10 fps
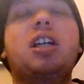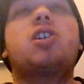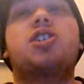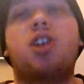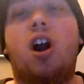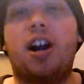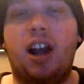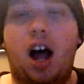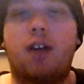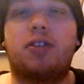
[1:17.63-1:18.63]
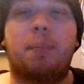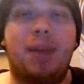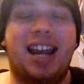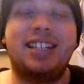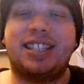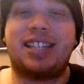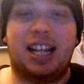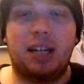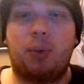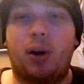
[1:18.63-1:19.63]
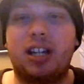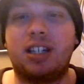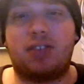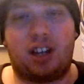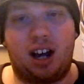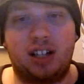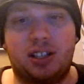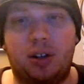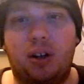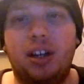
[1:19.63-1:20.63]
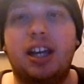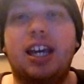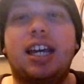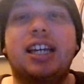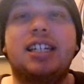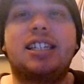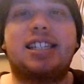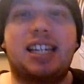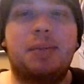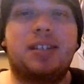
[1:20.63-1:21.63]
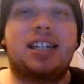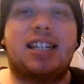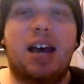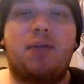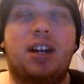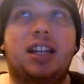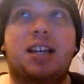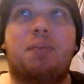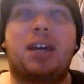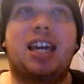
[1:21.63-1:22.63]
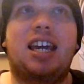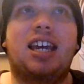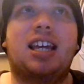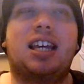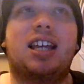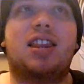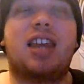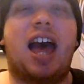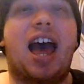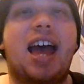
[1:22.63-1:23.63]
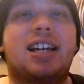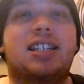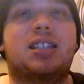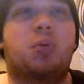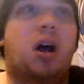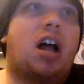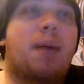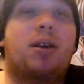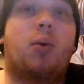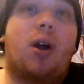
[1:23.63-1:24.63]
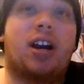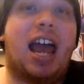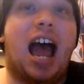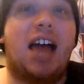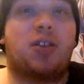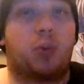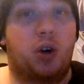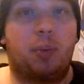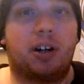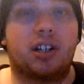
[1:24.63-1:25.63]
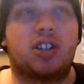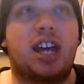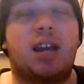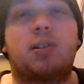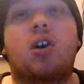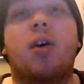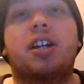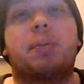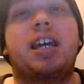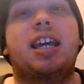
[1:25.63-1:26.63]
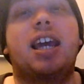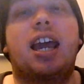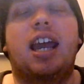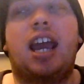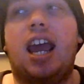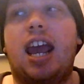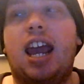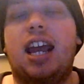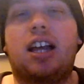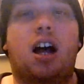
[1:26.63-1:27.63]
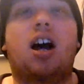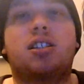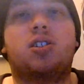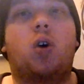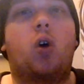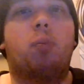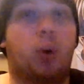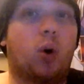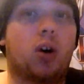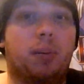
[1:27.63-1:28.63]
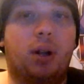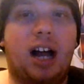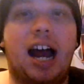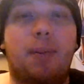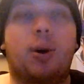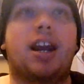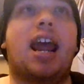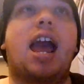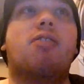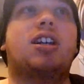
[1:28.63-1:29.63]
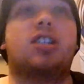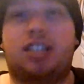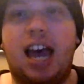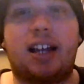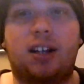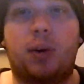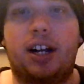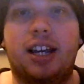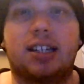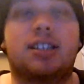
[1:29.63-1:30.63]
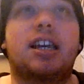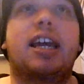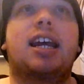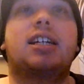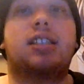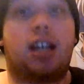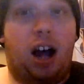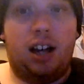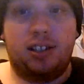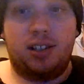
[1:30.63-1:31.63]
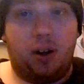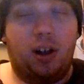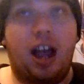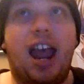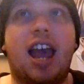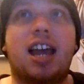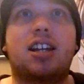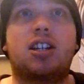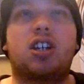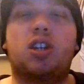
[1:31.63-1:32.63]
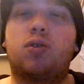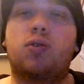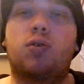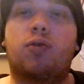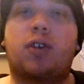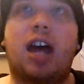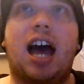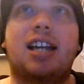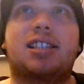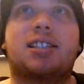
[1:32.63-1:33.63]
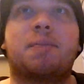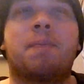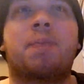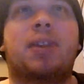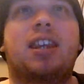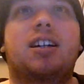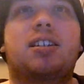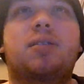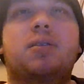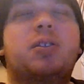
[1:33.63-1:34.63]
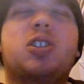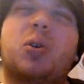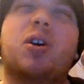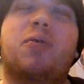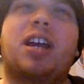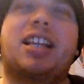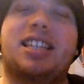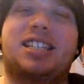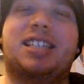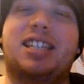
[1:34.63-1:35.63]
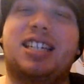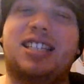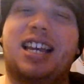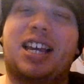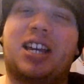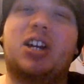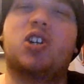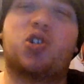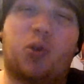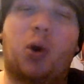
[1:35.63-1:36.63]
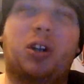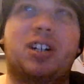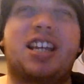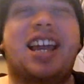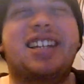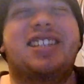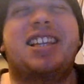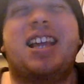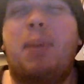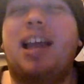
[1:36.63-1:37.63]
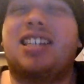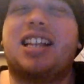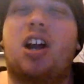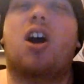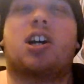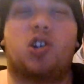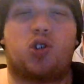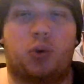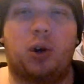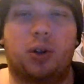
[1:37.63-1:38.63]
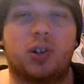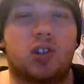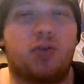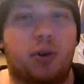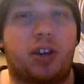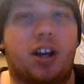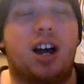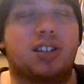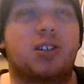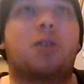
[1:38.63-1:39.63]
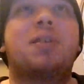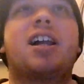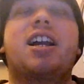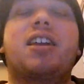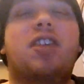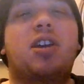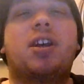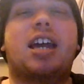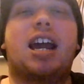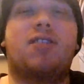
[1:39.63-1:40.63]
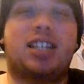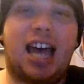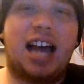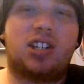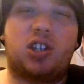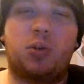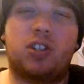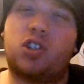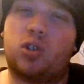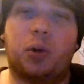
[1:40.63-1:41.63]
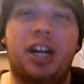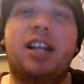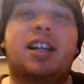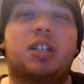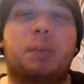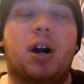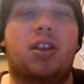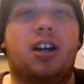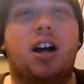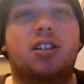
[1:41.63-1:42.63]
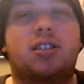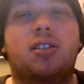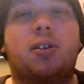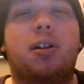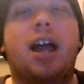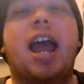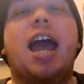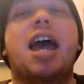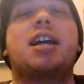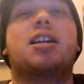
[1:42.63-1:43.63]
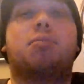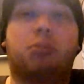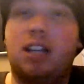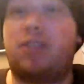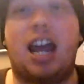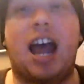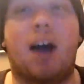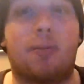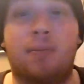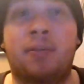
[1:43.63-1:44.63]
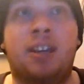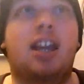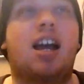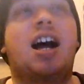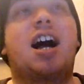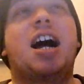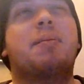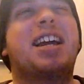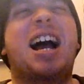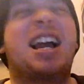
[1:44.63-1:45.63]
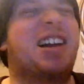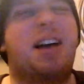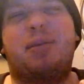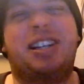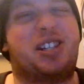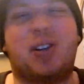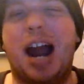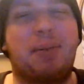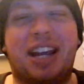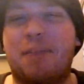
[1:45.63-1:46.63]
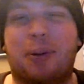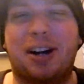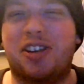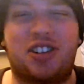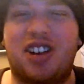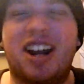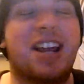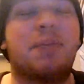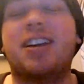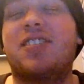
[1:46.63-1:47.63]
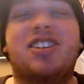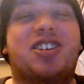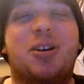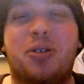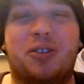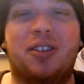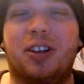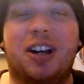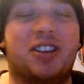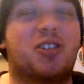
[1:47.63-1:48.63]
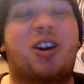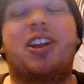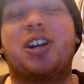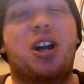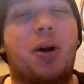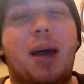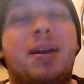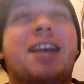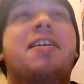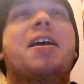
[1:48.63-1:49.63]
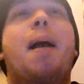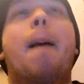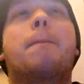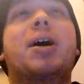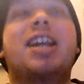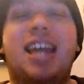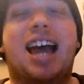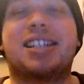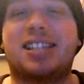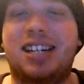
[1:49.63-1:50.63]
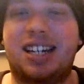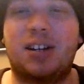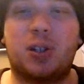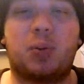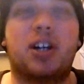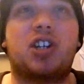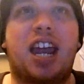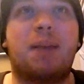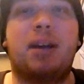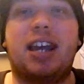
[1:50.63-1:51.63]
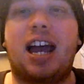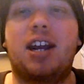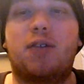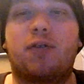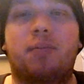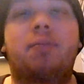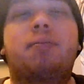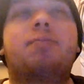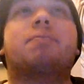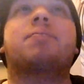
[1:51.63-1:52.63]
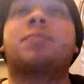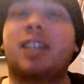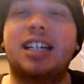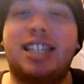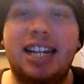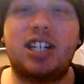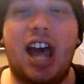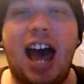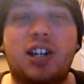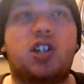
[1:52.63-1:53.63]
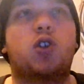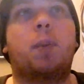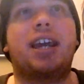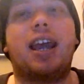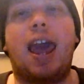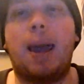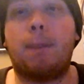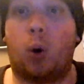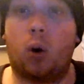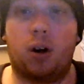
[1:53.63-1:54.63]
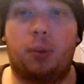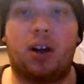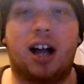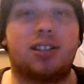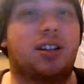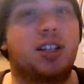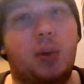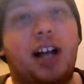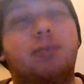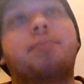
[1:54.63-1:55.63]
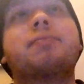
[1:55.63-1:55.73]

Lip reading: Starting off, the main selling point of the console seems to definitely be that, well, I mean, we already had the rumors that it was going to be a console portable hybrid, and that's exactly what it is. It's a console, and you've got sort of like these like controllers. I guess they basically are controllers for the console that you can kind of attach to a screen that's part of the console and lift it out. I'm describing it pretty shitty, but if you just go look at the trailer, you know what I mean. But yes, the Nintendo Switch can be kind of detached to be a portable console as well.